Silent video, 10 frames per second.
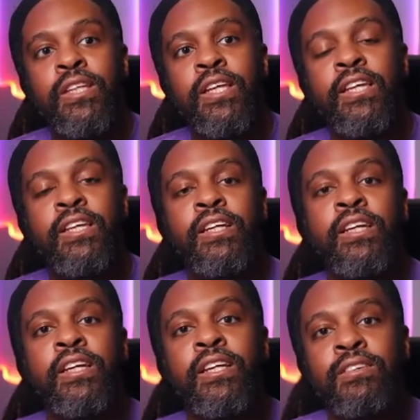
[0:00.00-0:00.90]
And he could
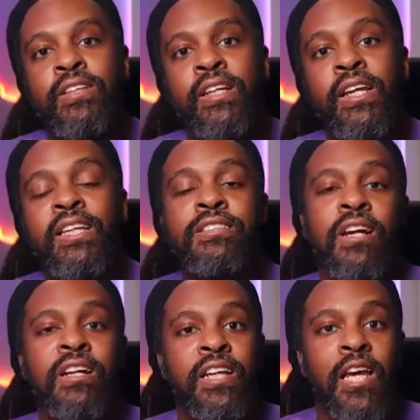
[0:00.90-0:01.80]
hear it, and he
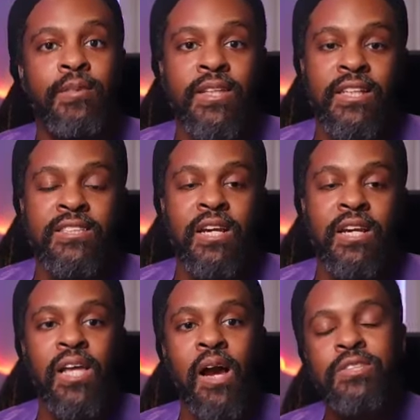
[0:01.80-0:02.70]
started naming things like,
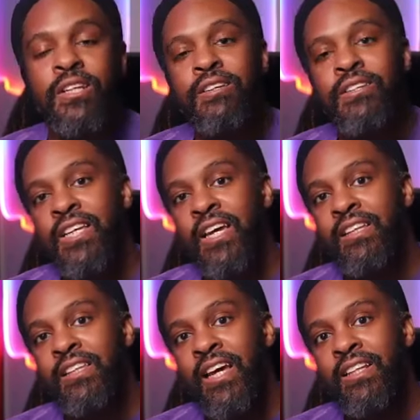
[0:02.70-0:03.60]
well, I was
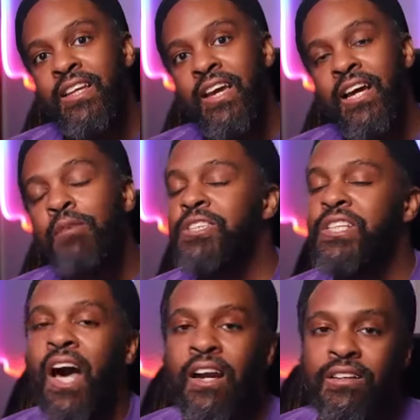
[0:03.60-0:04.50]
irritated that day. I was
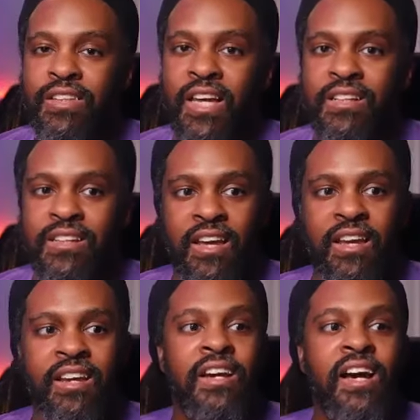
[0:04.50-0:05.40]
tired that day.
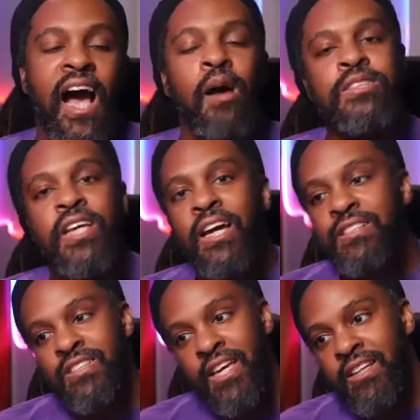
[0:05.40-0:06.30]
I was
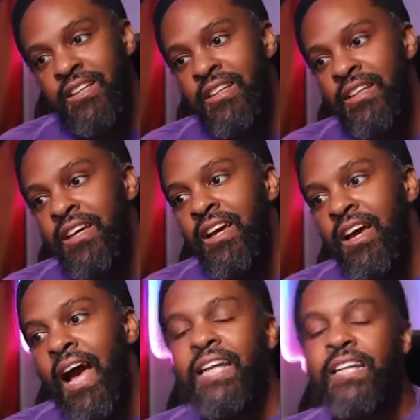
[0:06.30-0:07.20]
agitated.
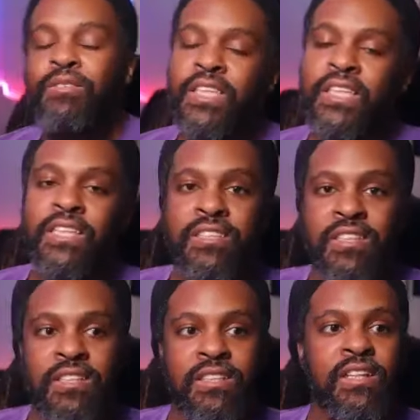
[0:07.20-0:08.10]
I didn't really
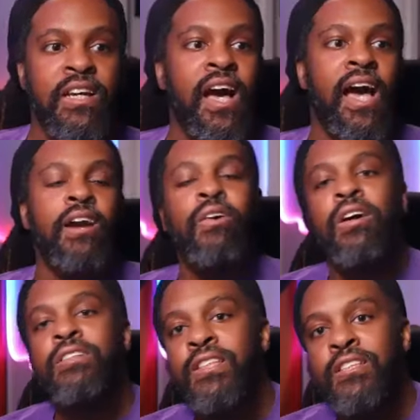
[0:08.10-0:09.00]
listen. I
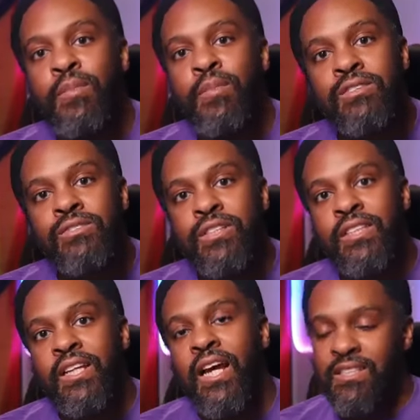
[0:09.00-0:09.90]
crossed these boundaries
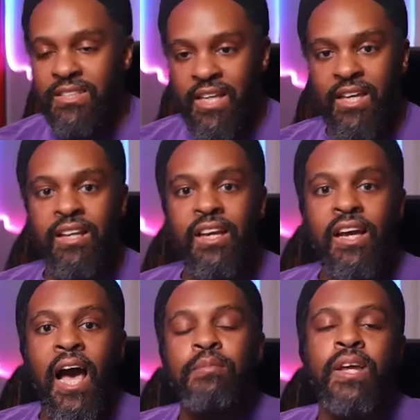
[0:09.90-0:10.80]
that I set.
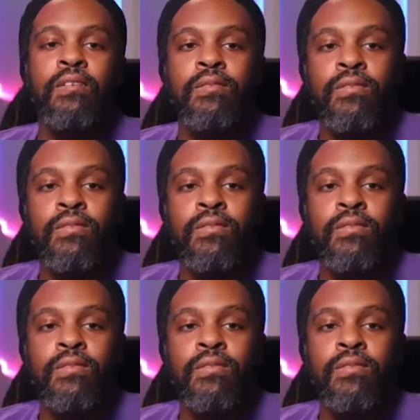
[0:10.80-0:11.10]
I'm not.